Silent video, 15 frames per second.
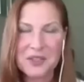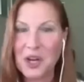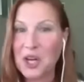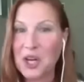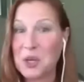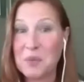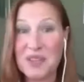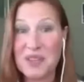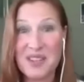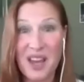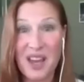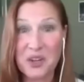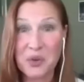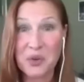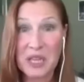not going to be
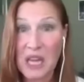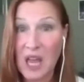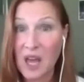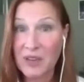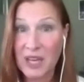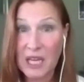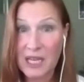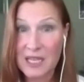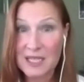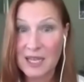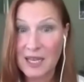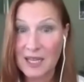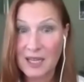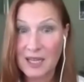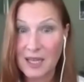tender and loving is
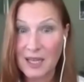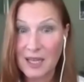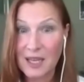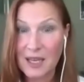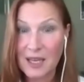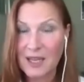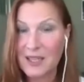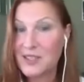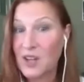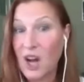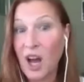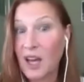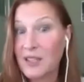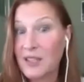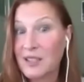it it's
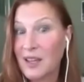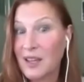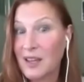not